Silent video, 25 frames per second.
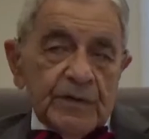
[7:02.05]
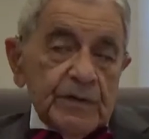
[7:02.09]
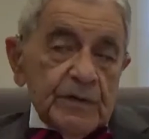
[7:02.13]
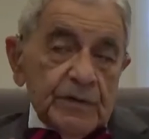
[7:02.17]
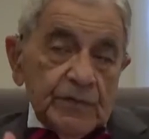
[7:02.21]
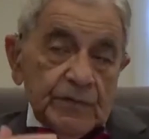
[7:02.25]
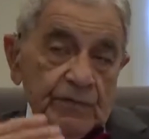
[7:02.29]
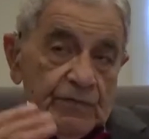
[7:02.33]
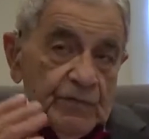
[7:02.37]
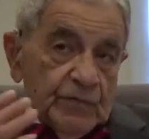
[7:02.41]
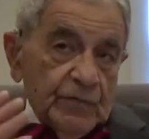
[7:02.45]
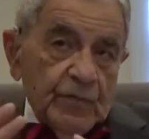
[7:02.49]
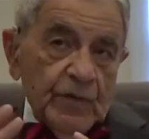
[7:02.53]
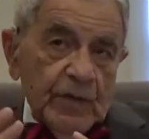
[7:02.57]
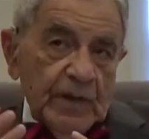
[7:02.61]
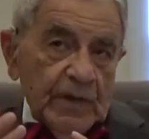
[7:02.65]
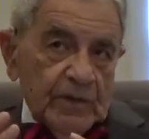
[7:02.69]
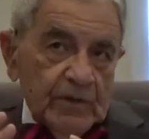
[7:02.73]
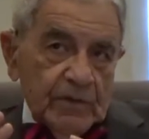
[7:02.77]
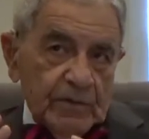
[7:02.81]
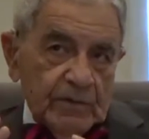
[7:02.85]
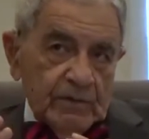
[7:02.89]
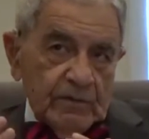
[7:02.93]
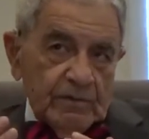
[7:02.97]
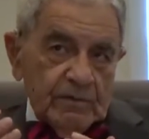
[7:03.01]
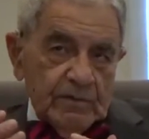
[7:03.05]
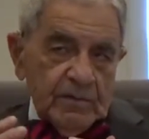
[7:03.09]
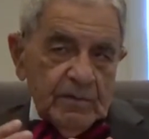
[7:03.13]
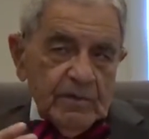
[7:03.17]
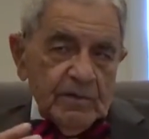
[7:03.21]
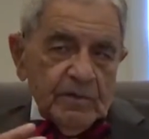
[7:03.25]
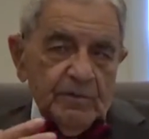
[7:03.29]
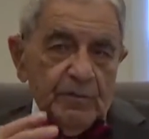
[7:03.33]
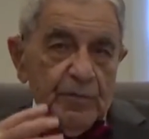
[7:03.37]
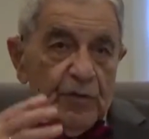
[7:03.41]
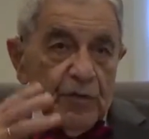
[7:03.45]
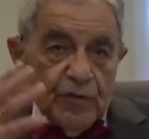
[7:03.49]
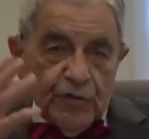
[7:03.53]
He's quite
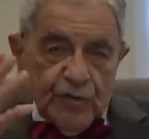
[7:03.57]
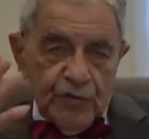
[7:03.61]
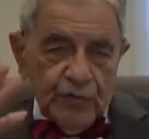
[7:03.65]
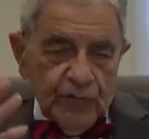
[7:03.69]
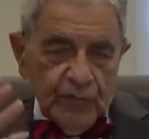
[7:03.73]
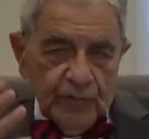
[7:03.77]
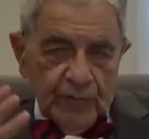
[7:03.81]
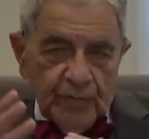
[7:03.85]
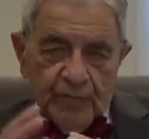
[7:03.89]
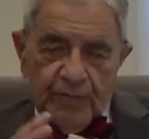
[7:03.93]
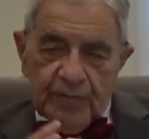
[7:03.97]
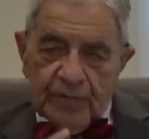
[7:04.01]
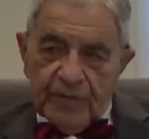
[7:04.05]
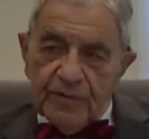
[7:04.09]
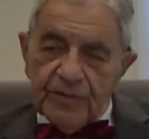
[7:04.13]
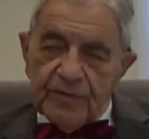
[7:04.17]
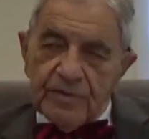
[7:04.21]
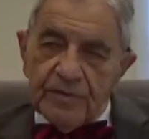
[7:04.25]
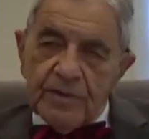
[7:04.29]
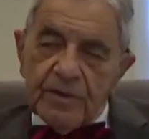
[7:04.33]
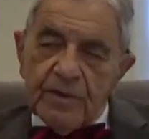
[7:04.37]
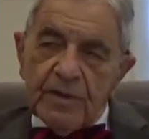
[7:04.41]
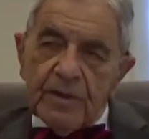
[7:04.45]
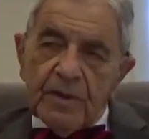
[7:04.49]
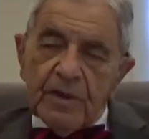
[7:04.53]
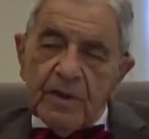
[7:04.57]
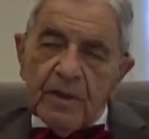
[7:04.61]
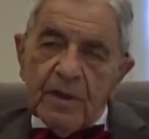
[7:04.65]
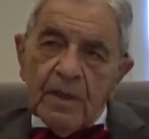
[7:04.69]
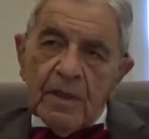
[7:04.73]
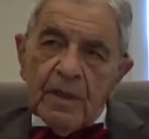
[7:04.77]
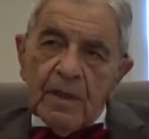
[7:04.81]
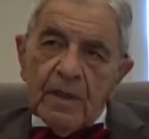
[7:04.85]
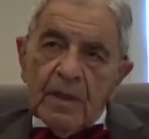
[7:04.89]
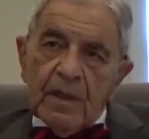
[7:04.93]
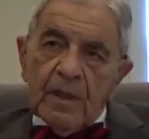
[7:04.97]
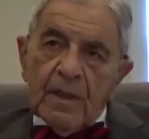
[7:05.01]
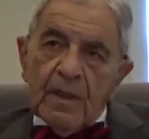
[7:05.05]
a mature person.
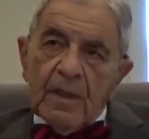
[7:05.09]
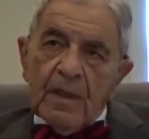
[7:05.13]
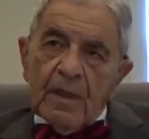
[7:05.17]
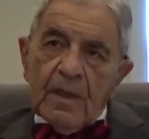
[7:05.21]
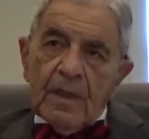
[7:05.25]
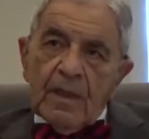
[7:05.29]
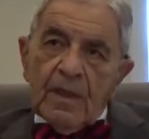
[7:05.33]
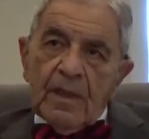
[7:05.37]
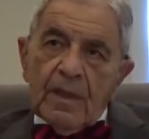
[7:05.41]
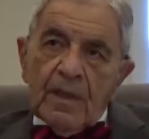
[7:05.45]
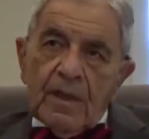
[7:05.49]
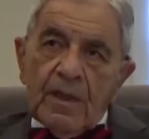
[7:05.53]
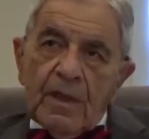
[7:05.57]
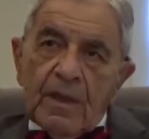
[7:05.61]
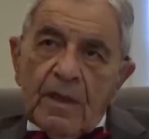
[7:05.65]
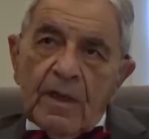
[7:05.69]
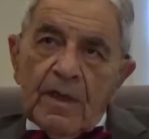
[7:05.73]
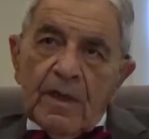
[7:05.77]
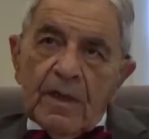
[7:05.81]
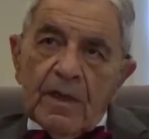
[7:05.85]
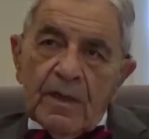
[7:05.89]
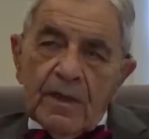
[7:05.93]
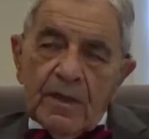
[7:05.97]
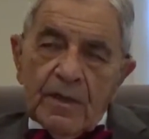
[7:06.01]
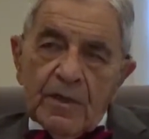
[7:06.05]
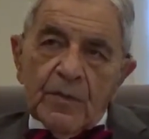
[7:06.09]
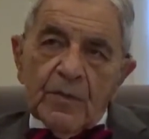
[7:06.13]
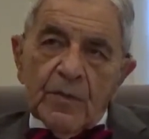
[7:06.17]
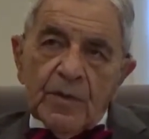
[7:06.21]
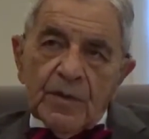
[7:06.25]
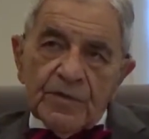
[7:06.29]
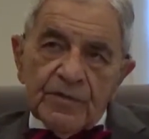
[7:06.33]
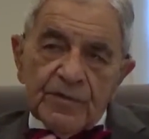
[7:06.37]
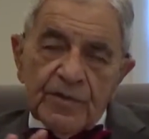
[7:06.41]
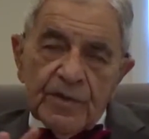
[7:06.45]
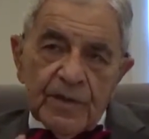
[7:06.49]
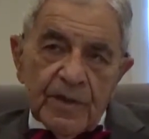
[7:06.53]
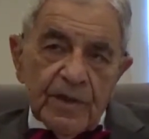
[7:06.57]
He
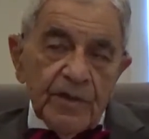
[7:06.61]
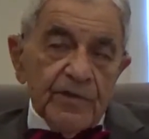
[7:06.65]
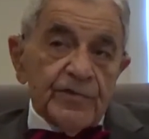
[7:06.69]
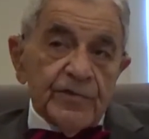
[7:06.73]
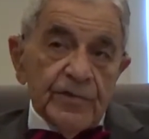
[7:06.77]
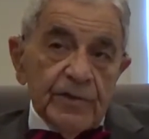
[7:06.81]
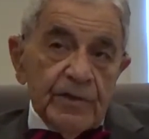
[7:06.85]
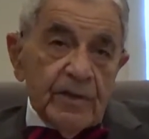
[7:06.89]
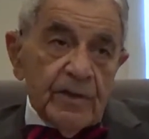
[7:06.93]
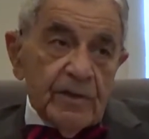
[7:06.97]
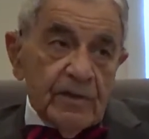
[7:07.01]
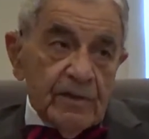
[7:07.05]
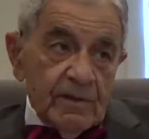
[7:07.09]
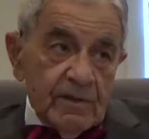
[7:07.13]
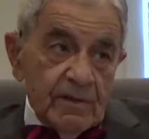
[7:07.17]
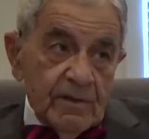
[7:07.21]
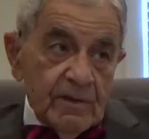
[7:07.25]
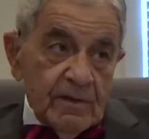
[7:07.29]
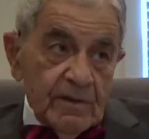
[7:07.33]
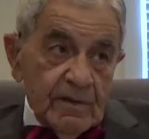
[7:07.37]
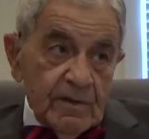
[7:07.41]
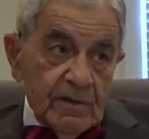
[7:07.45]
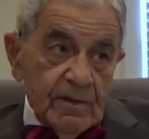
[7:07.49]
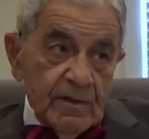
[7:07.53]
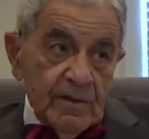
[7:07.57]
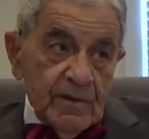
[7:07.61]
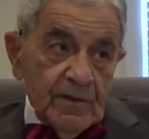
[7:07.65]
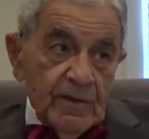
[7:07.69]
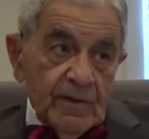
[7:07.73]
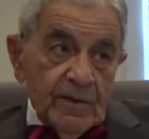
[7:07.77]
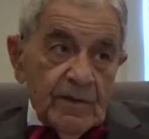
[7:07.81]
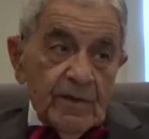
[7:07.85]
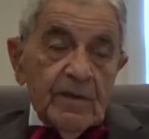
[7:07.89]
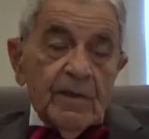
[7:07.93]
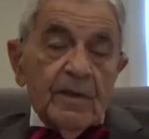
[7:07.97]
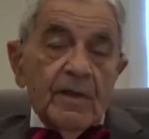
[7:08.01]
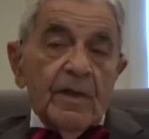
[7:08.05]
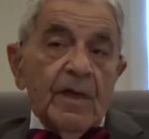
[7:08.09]
was the resident,
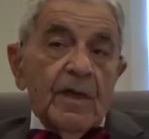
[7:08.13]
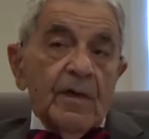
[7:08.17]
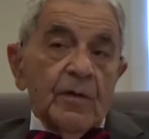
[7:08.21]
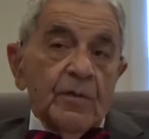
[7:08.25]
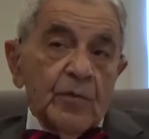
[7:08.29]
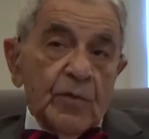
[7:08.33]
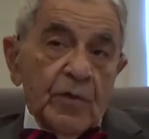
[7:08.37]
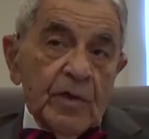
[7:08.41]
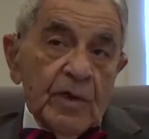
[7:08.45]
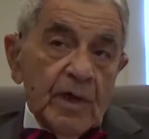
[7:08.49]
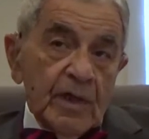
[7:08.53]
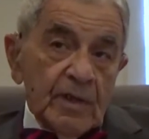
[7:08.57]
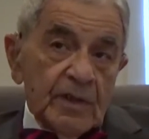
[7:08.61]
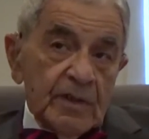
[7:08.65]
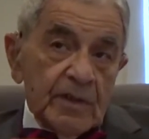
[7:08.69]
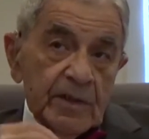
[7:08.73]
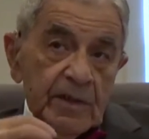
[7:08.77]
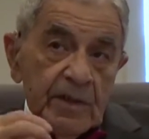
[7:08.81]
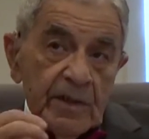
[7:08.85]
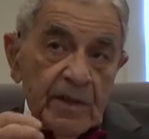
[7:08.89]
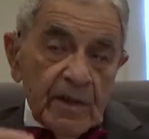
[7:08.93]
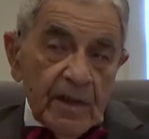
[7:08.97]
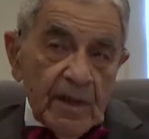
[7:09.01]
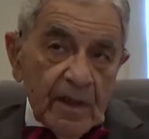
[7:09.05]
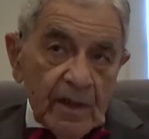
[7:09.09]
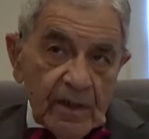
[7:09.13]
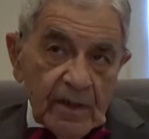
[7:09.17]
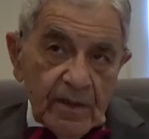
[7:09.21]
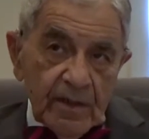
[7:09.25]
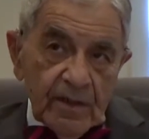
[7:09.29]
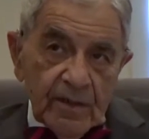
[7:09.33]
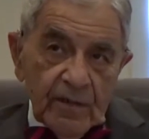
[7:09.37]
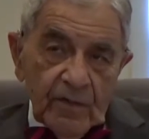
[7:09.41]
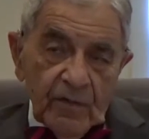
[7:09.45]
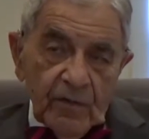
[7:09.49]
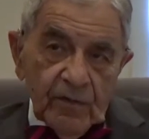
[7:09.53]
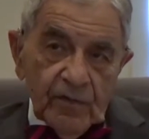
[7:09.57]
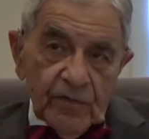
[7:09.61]
and we had an
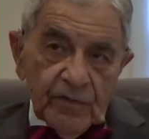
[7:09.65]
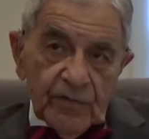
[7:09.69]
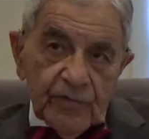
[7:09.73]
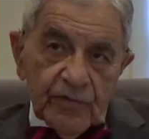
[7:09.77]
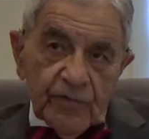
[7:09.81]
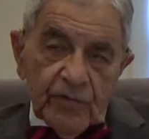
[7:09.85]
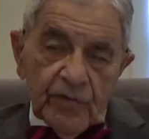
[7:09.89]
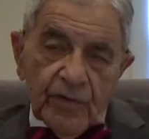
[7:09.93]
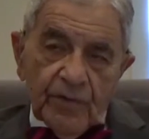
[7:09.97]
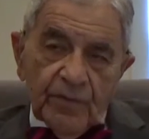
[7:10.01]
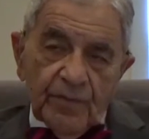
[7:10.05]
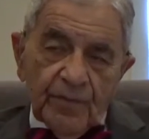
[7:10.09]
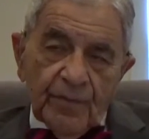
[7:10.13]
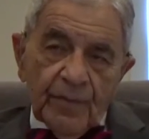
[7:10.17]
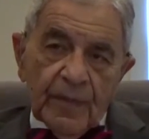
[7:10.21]
Iraqi also,